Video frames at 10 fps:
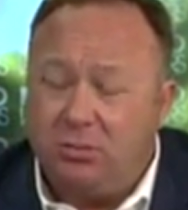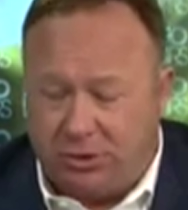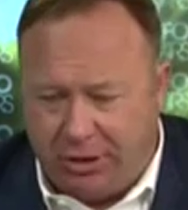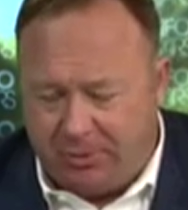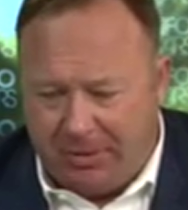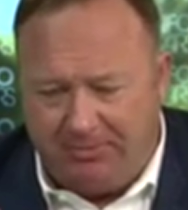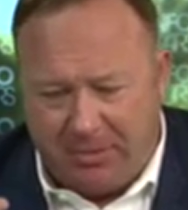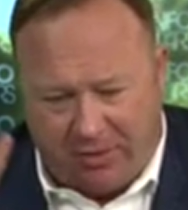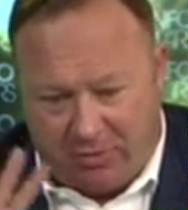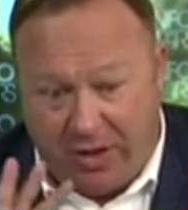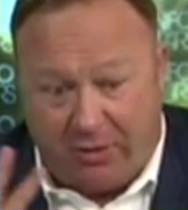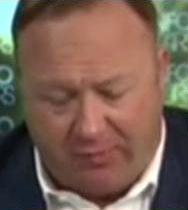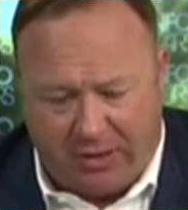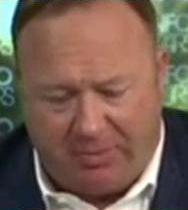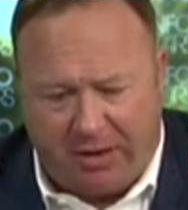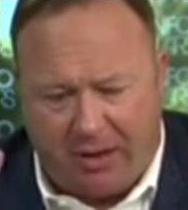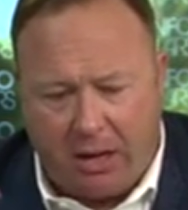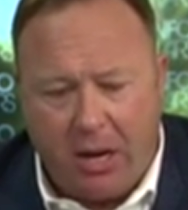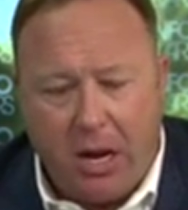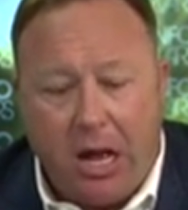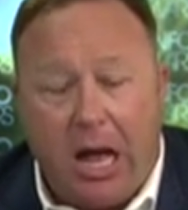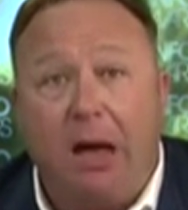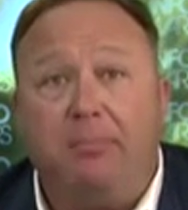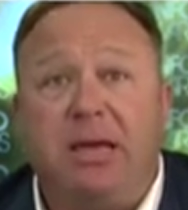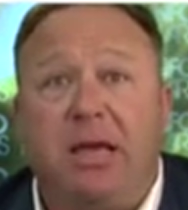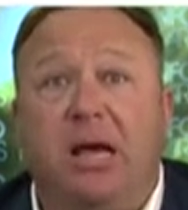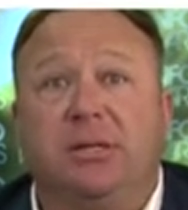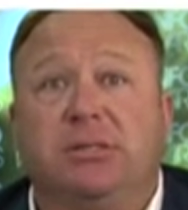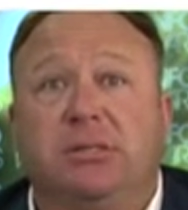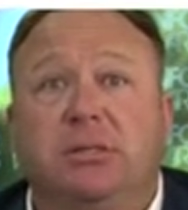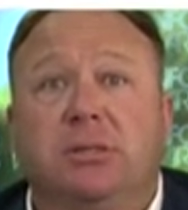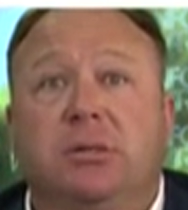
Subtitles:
excuse me, that's another convicted pedophile, because